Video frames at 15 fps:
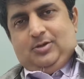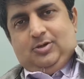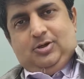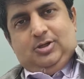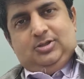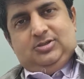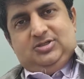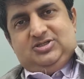
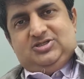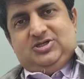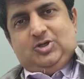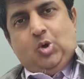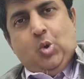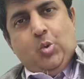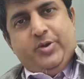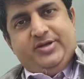on this
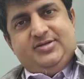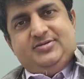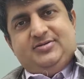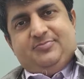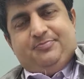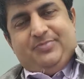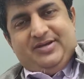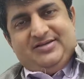COVID
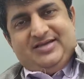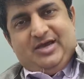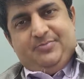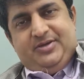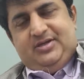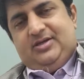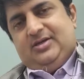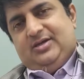
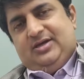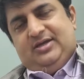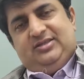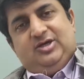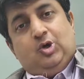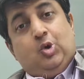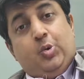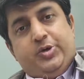pandemic and
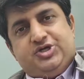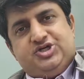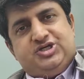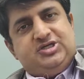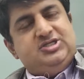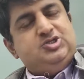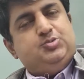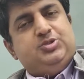the
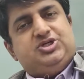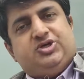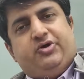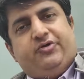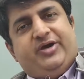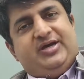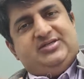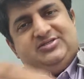questions which
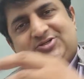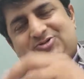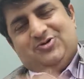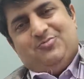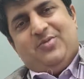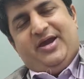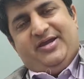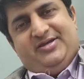arise in your
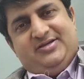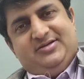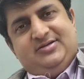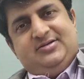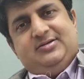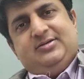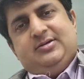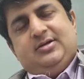mind
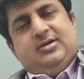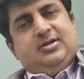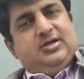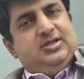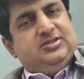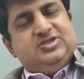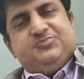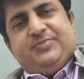
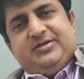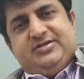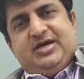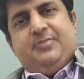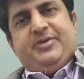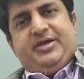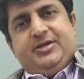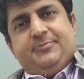in this
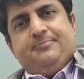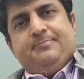pandemic.